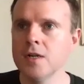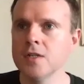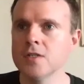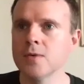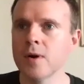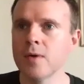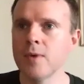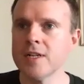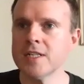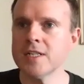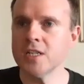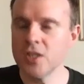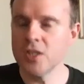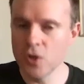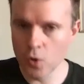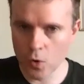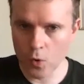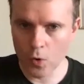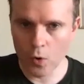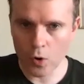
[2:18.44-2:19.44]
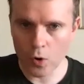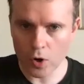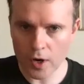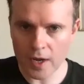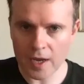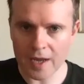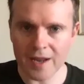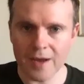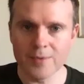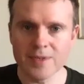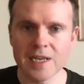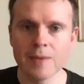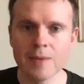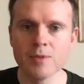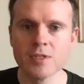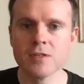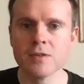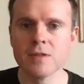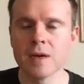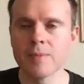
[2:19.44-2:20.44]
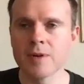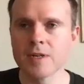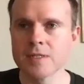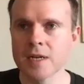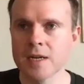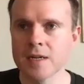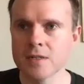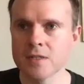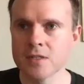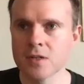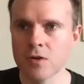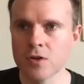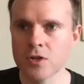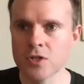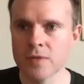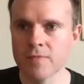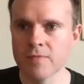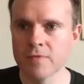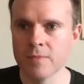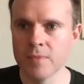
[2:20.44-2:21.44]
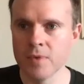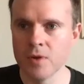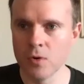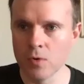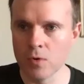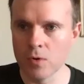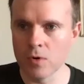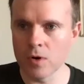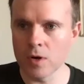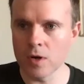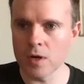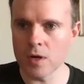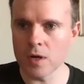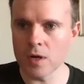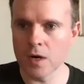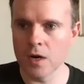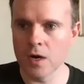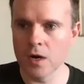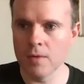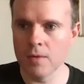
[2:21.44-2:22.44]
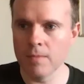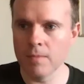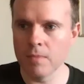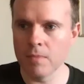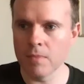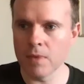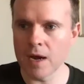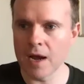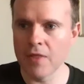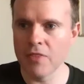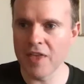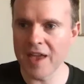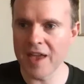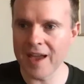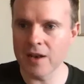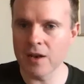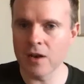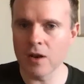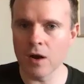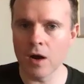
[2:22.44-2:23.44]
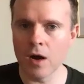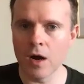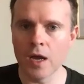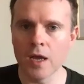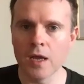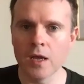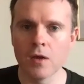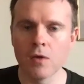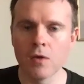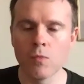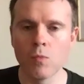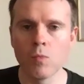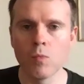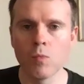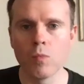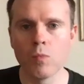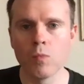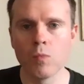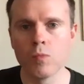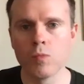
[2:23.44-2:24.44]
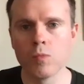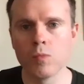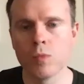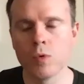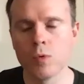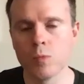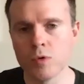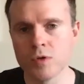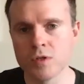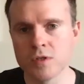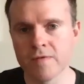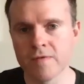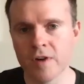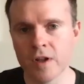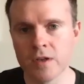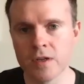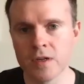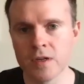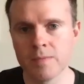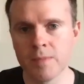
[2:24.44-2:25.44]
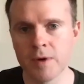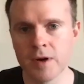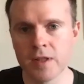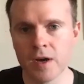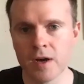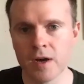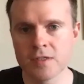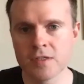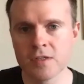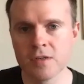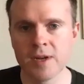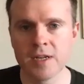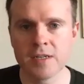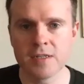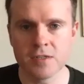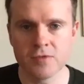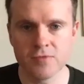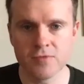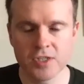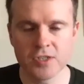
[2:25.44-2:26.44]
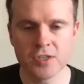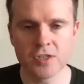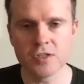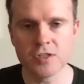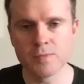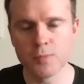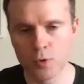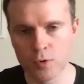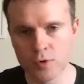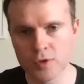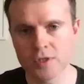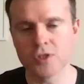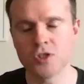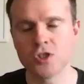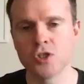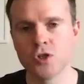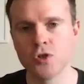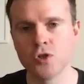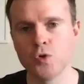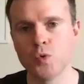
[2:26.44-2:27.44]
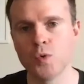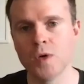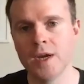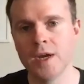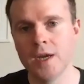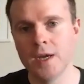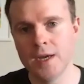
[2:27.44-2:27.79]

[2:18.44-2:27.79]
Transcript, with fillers: so i went to york and i was able to do that because i had a scholarship from york um, and then I was funded by the Arts and Humanities Research Board to